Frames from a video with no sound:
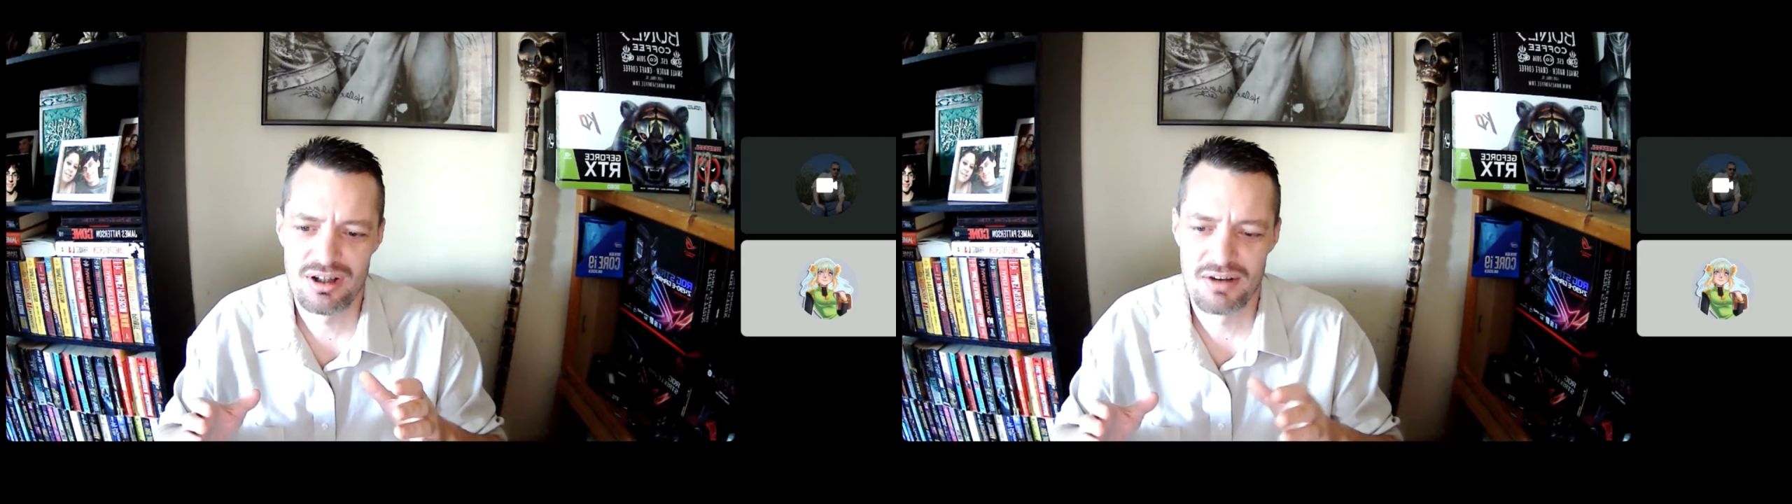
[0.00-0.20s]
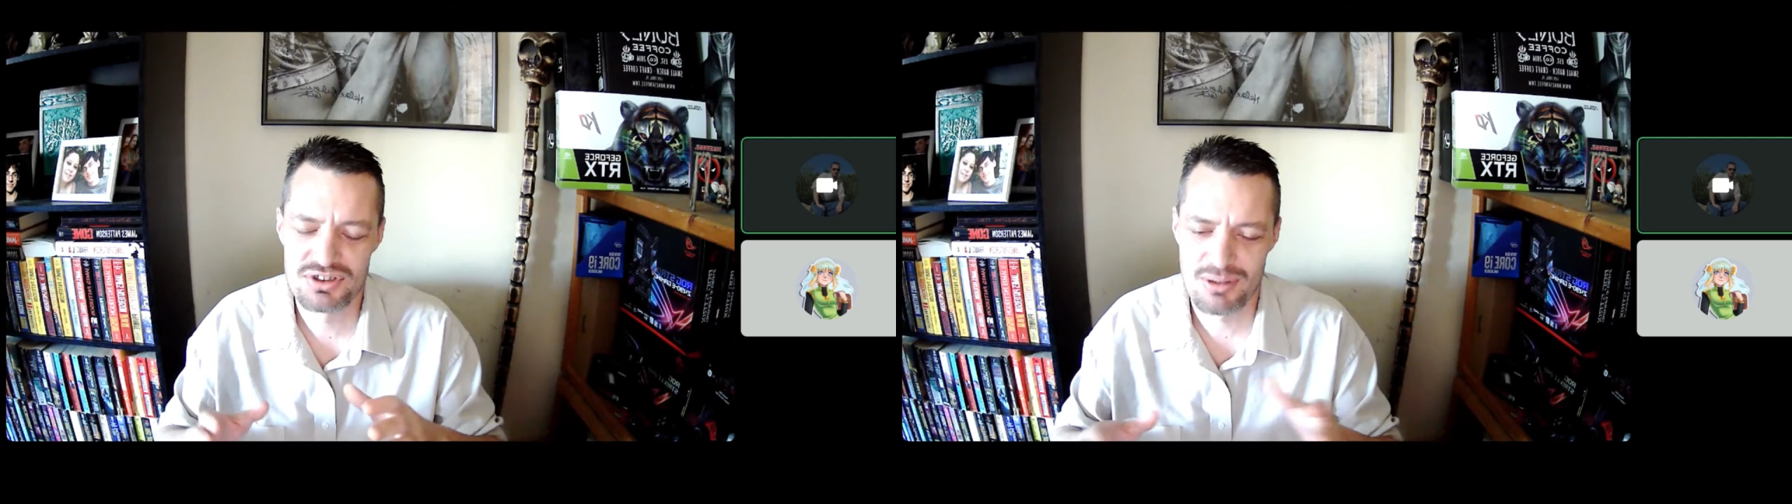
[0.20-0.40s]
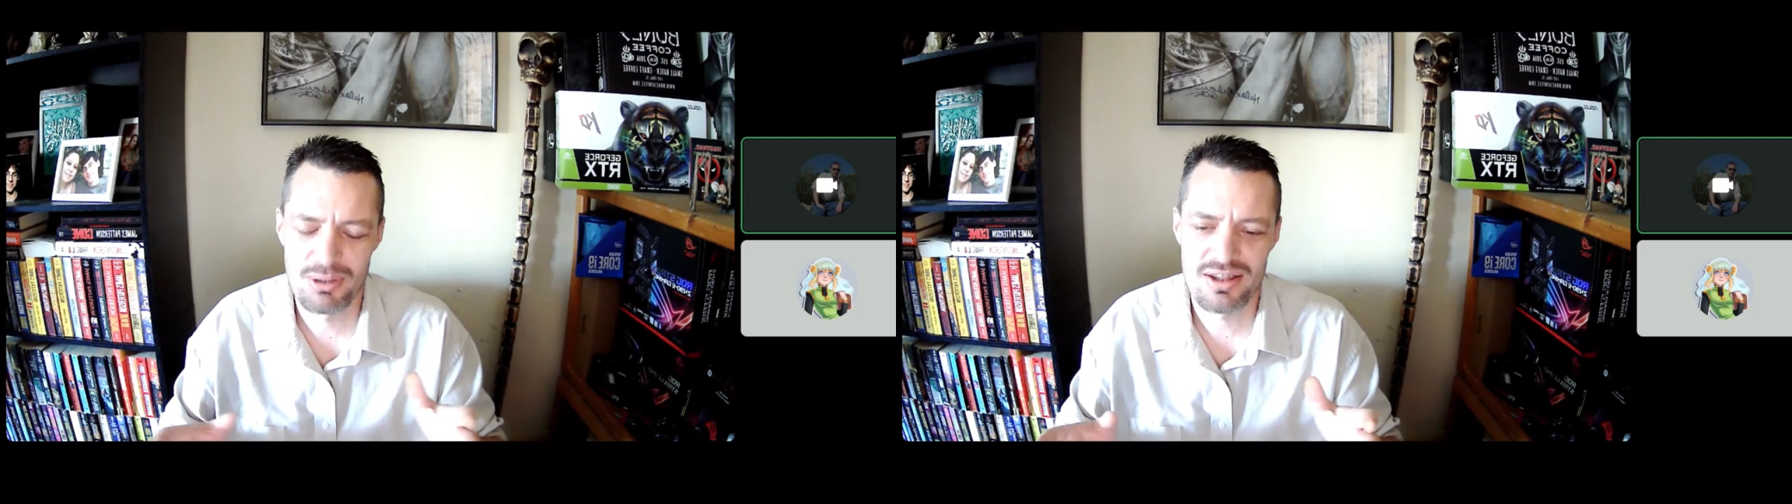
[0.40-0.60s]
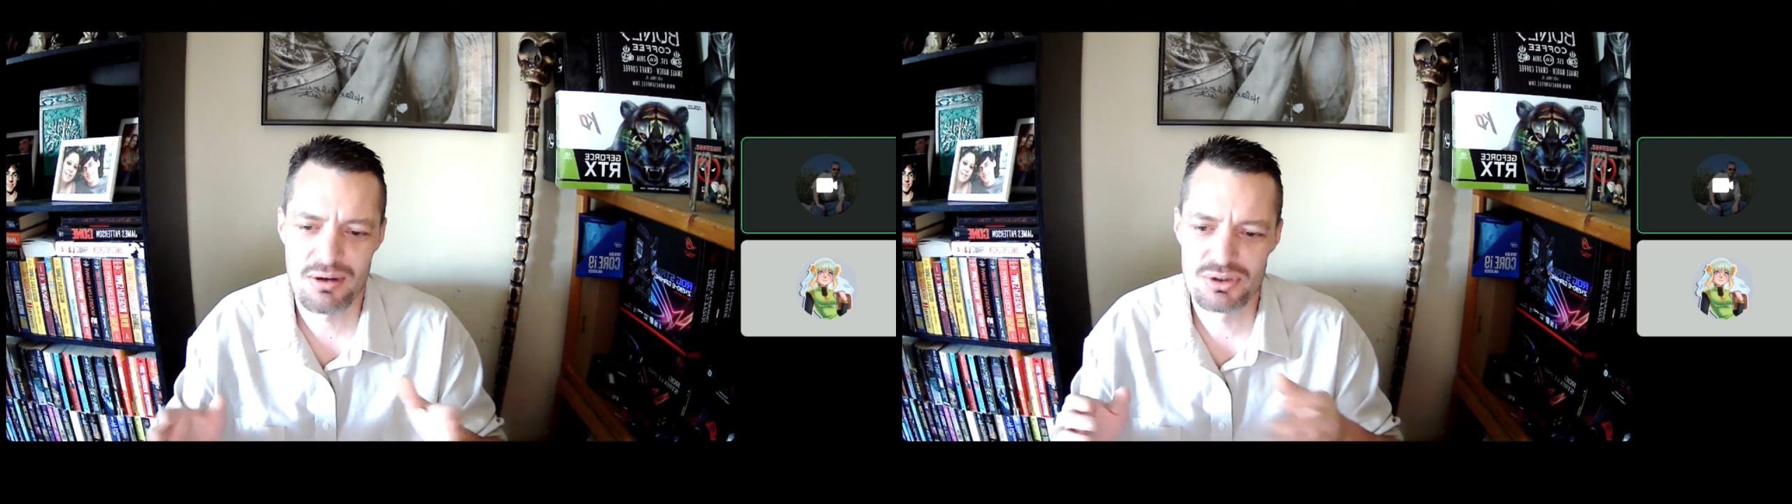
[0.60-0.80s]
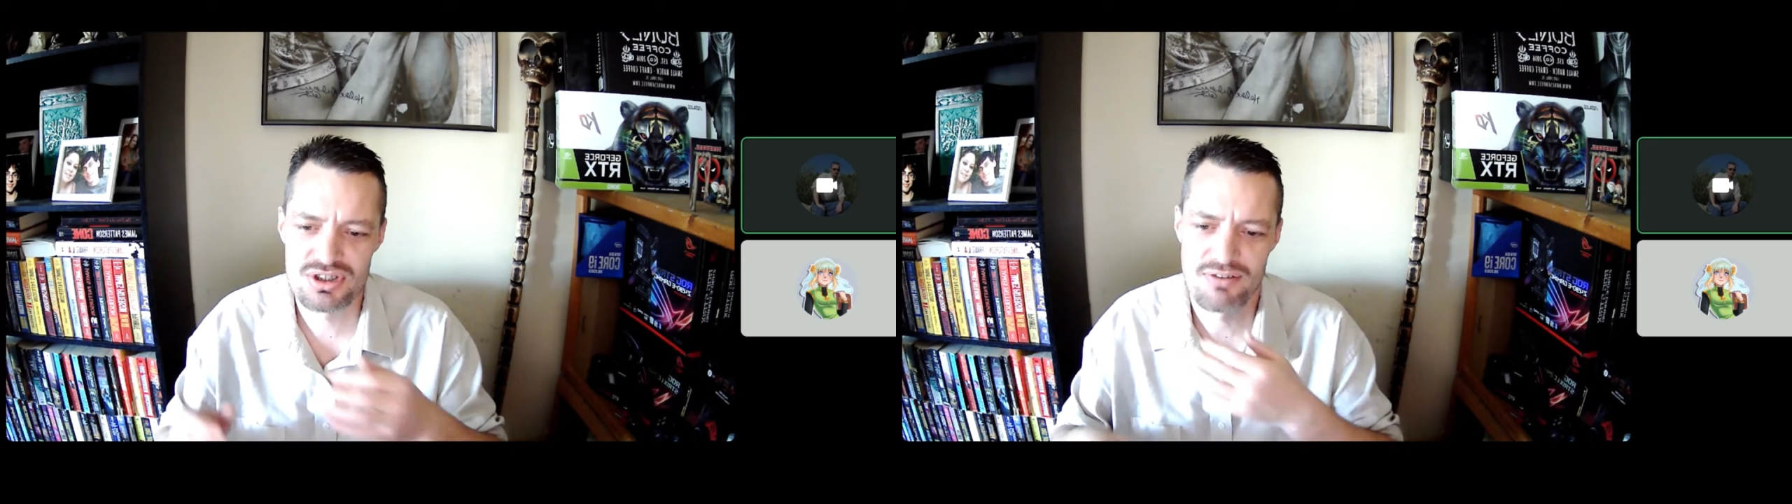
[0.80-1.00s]
of somebody
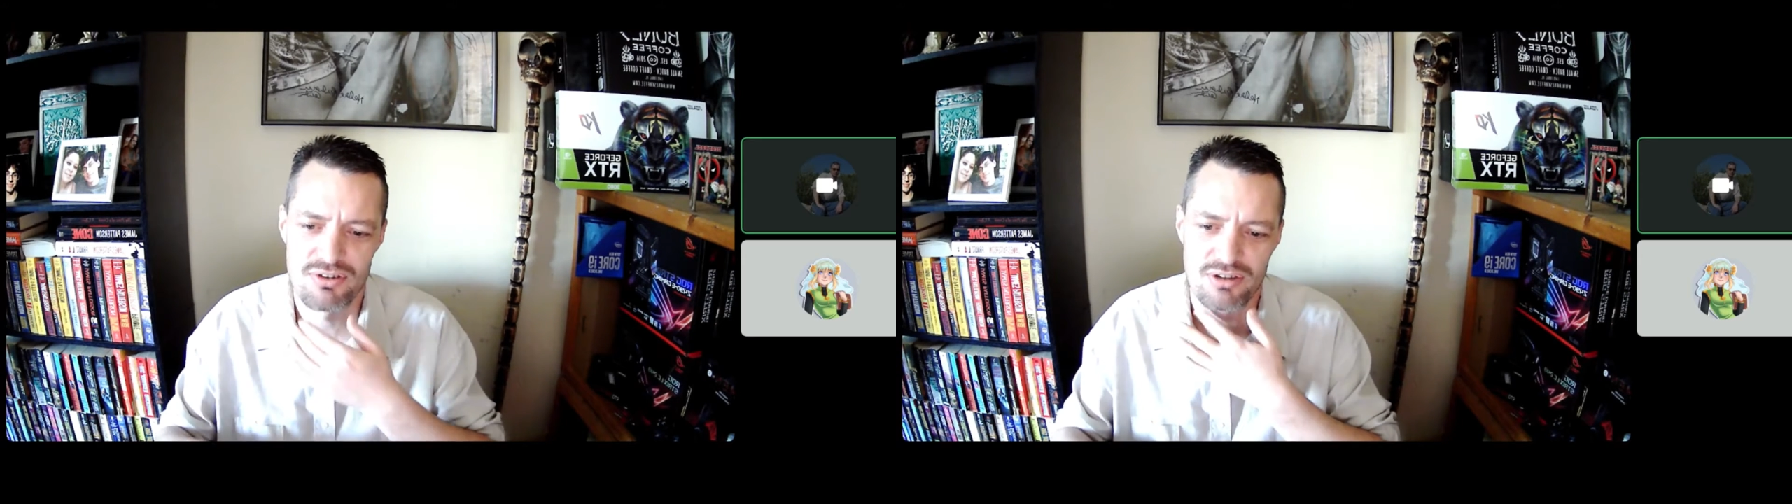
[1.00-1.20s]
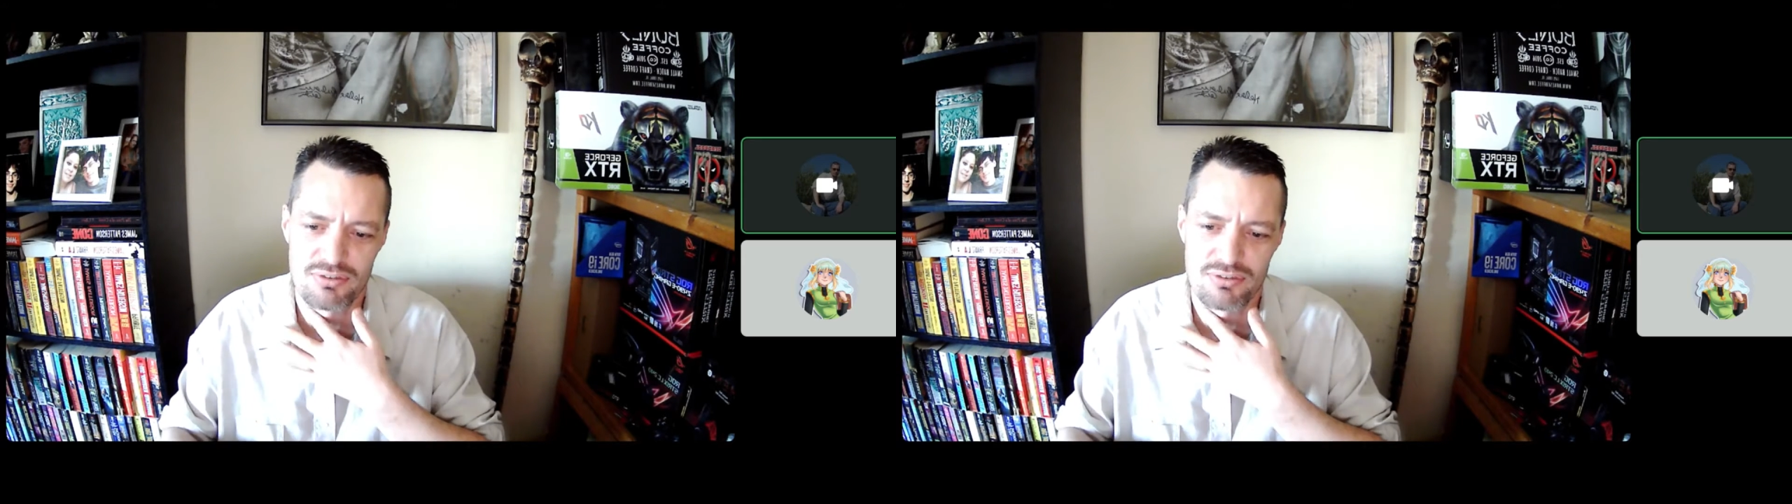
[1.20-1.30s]
that was suffering